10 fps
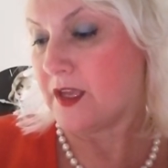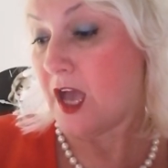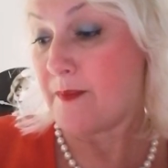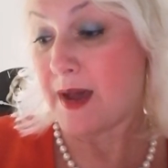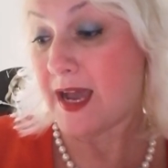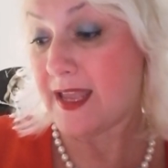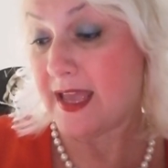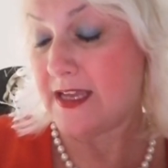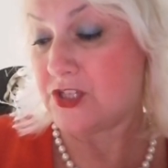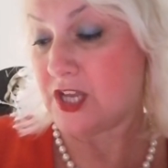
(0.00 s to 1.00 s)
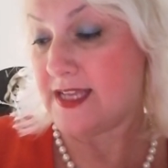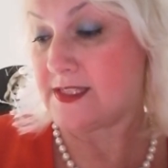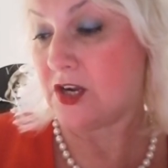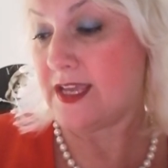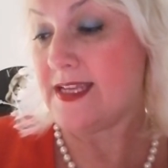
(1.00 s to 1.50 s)
At my age,
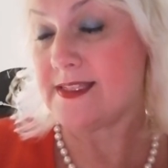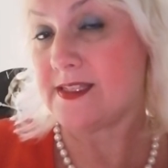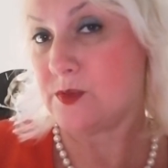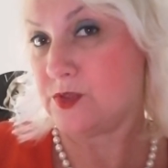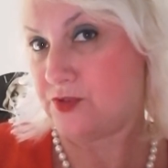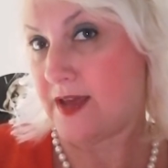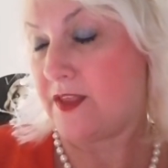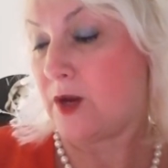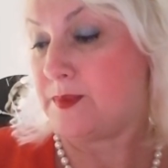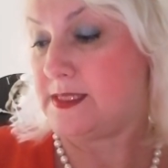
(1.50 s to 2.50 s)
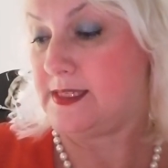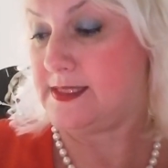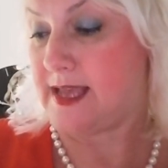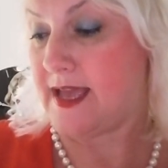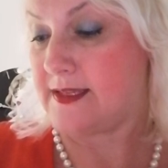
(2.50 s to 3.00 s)
it's not easy to attract the opposite
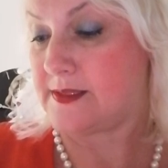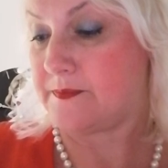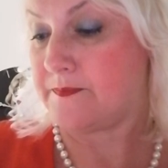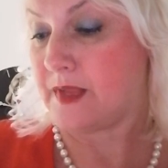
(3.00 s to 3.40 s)
sex.